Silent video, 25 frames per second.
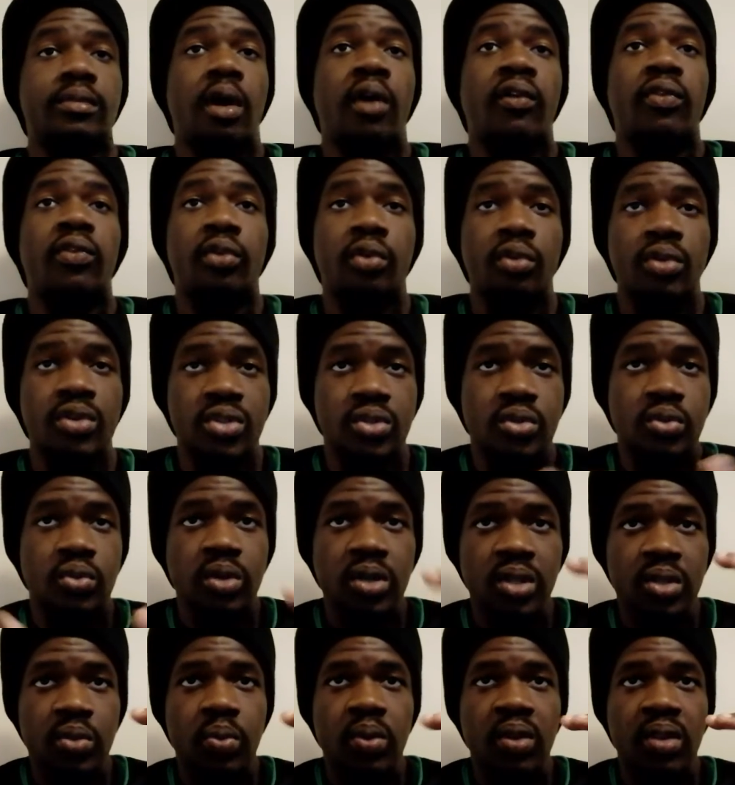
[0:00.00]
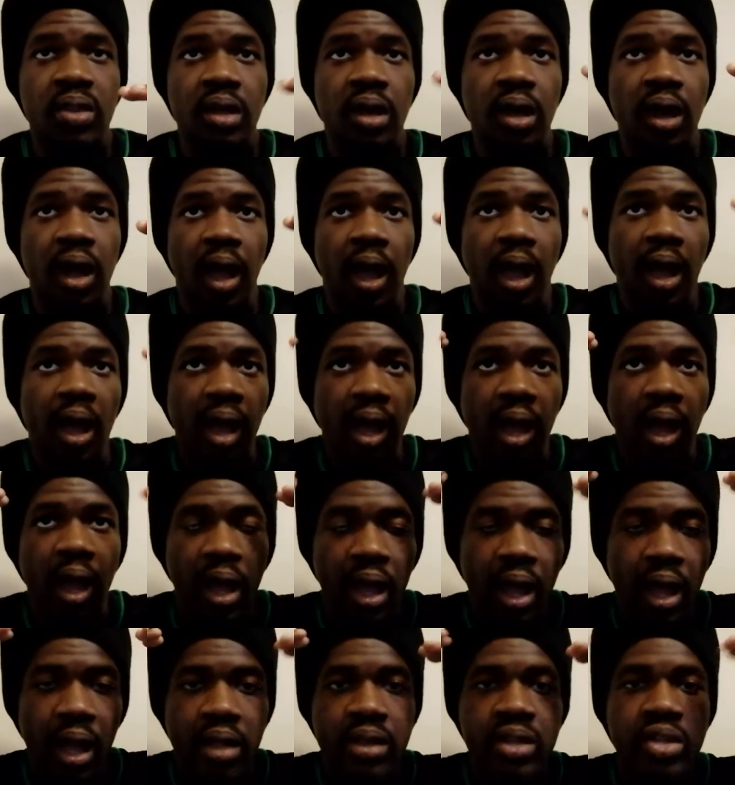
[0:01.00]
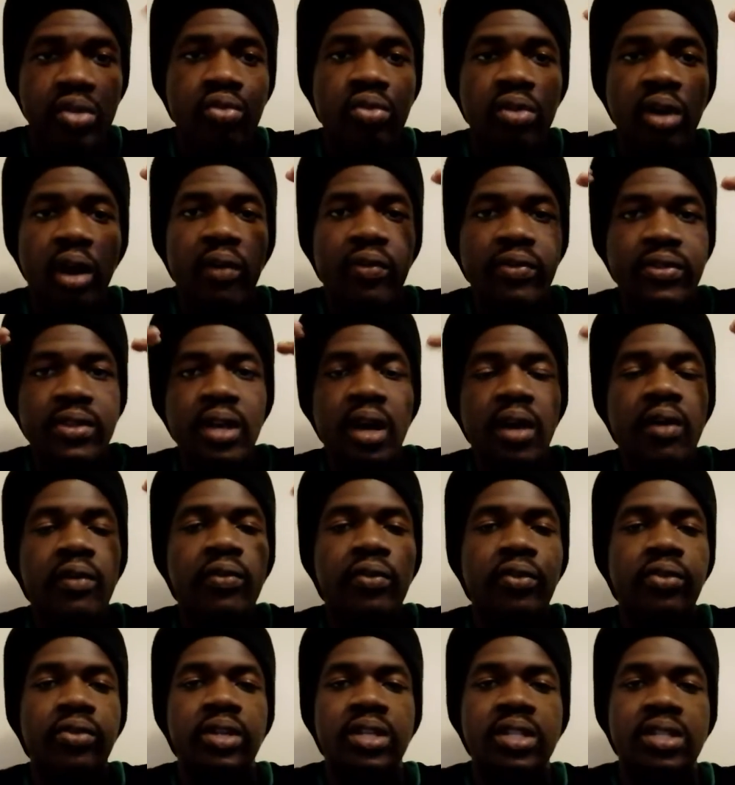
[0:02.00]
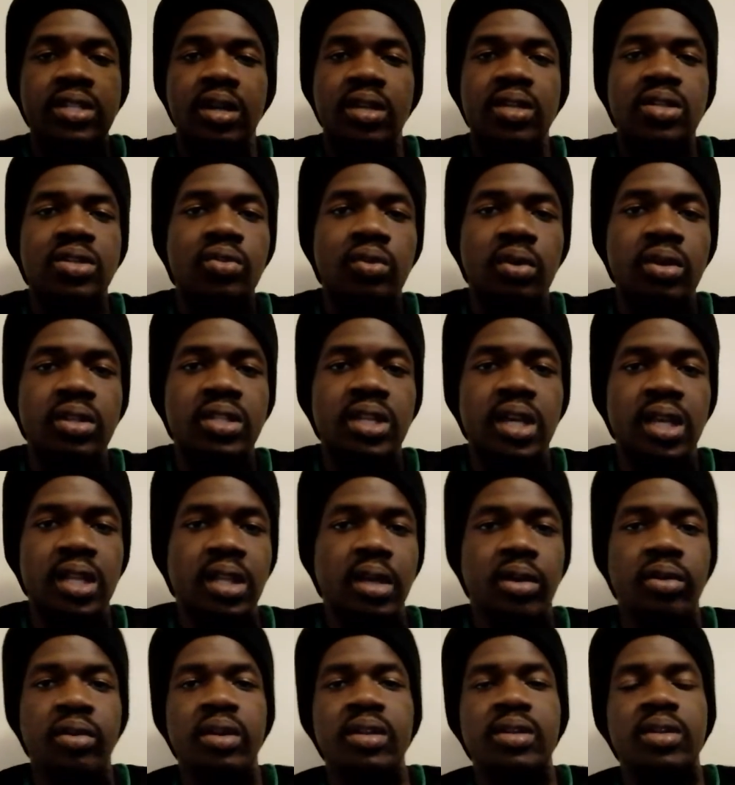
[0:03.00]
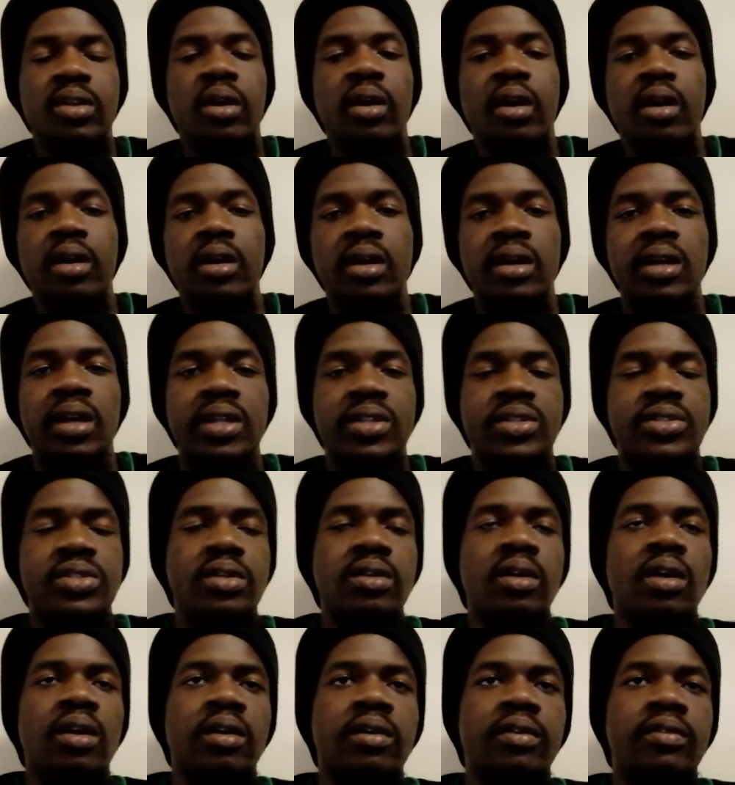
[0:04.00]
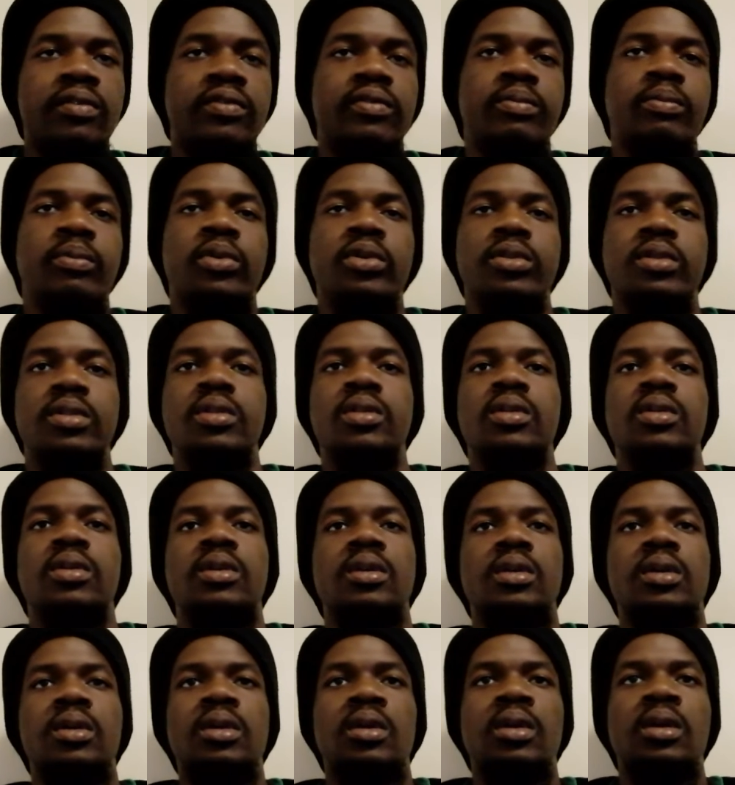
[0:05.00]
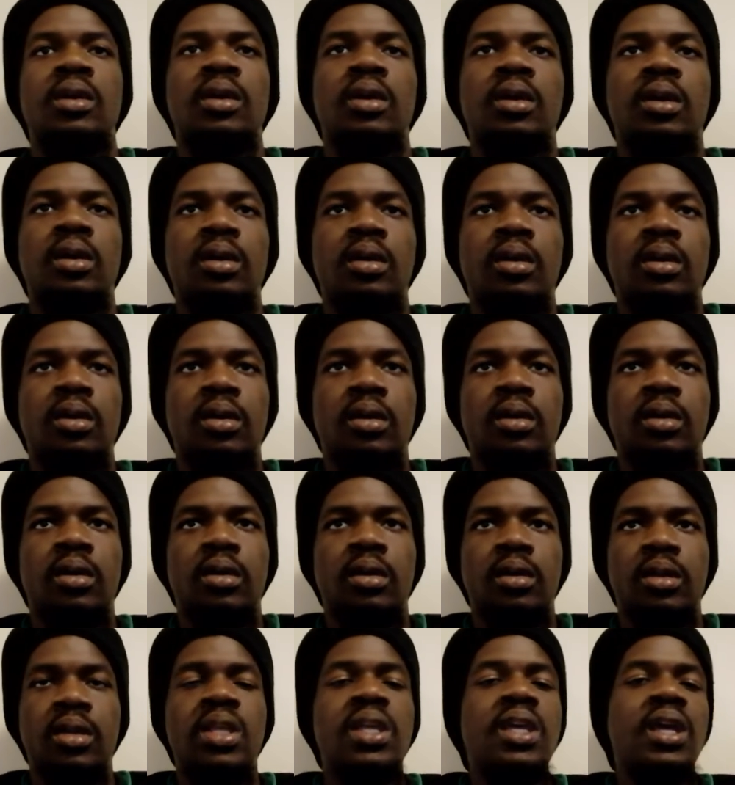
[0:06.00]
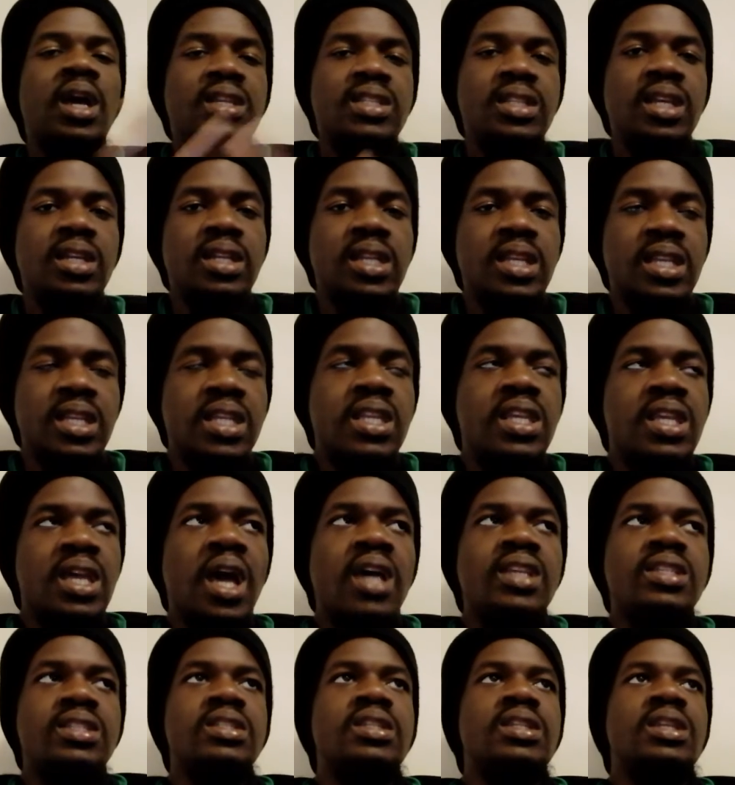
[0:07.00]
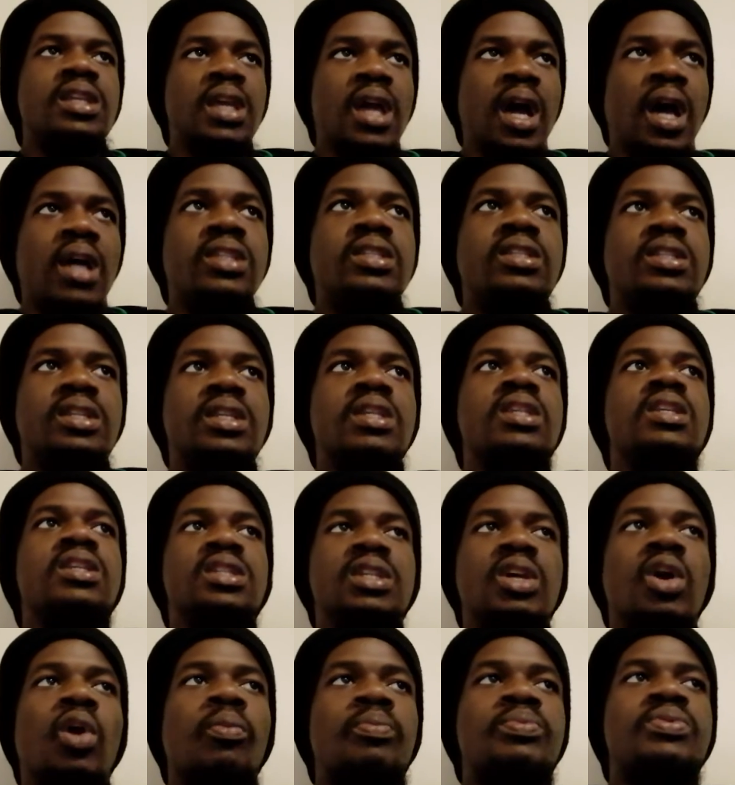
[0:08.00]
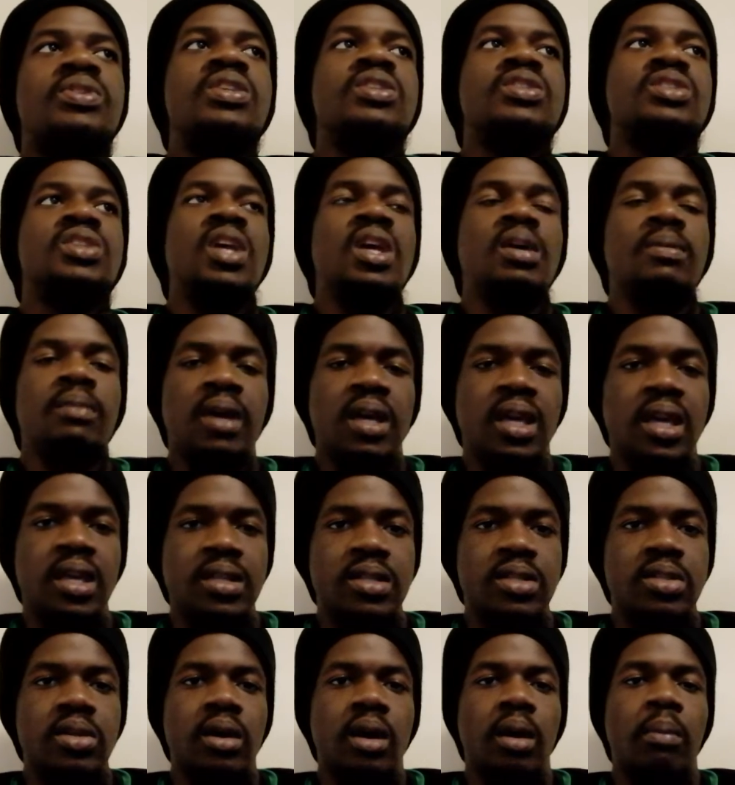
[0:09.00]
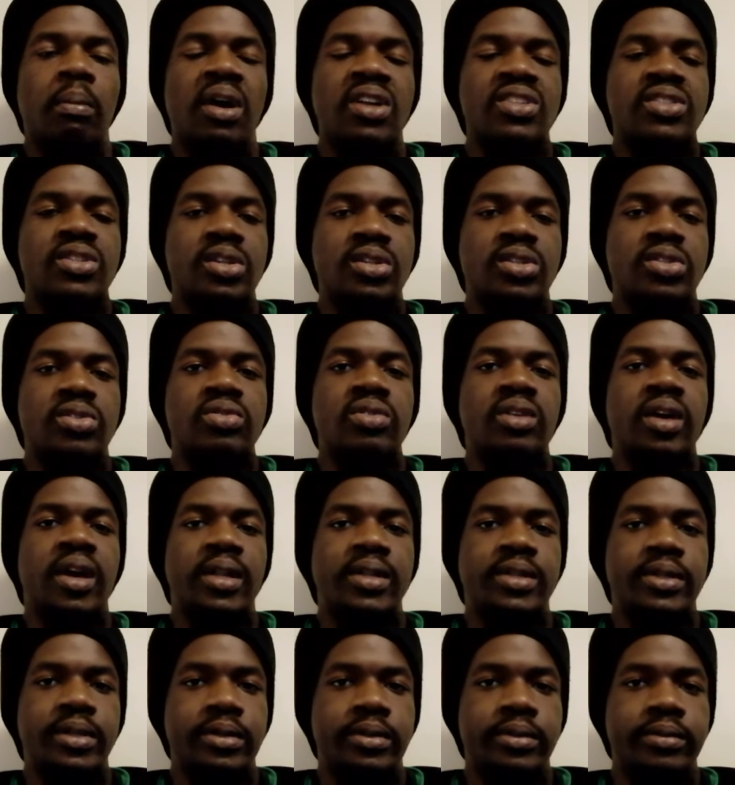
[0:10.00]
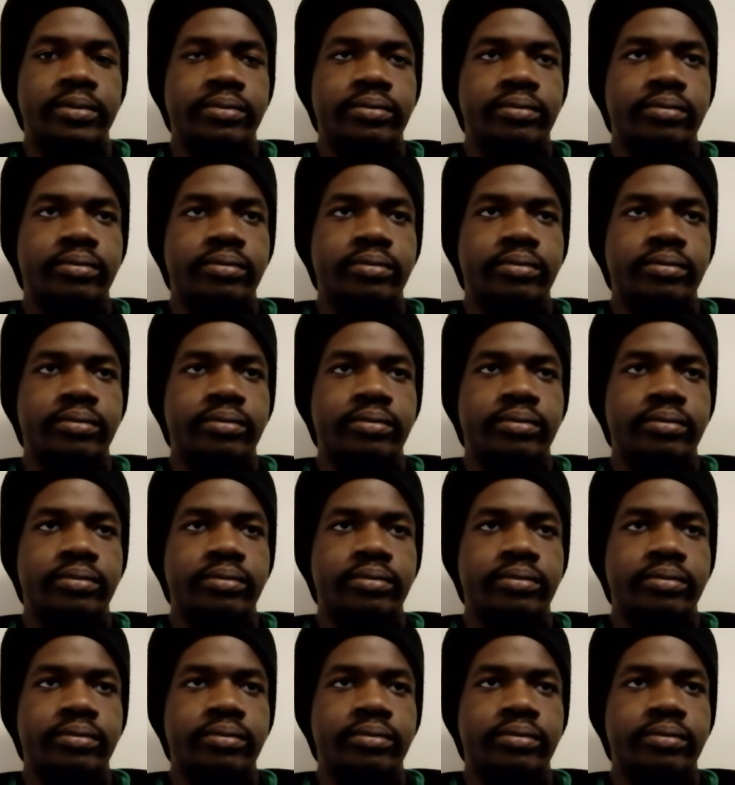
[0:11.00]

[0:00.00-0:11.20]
Of course, do it with a degree of tactfulness because you don't want to get a red card and get sent off. But he ups his game against Manchester United.